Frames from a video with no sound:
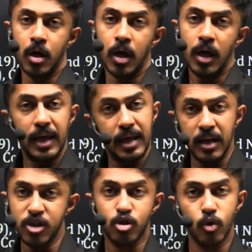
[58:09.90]
Clearly
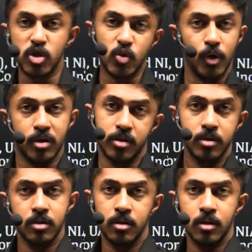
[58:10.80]
shows what
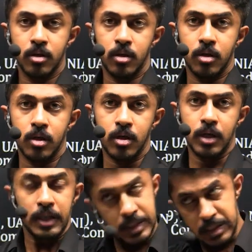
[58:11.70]

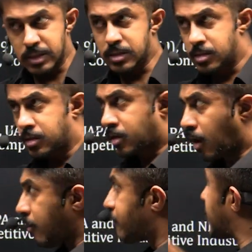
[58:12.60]
this topic